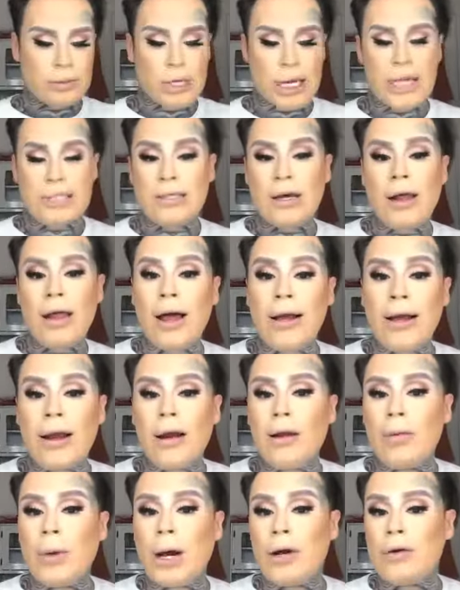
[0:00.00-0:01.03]
that's all I
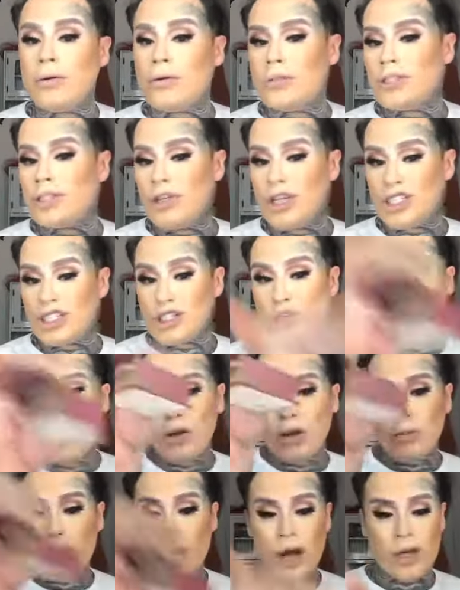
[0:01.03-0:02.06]
care about. So this is
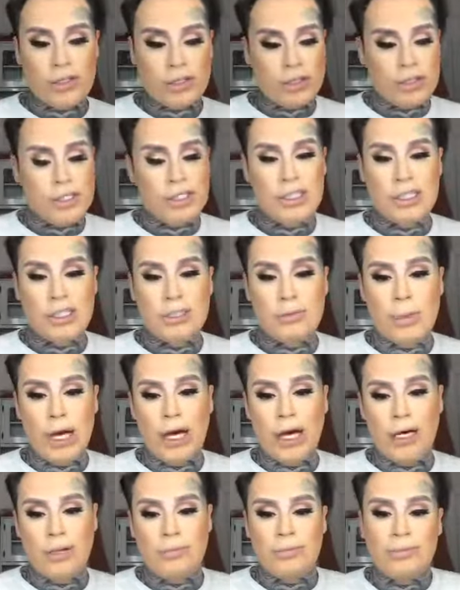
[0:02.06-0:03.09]
Hula Bronzer. This shit is
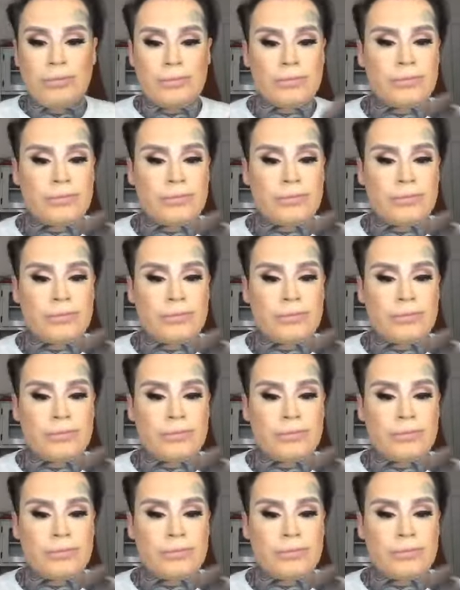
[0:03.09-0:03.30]
mine.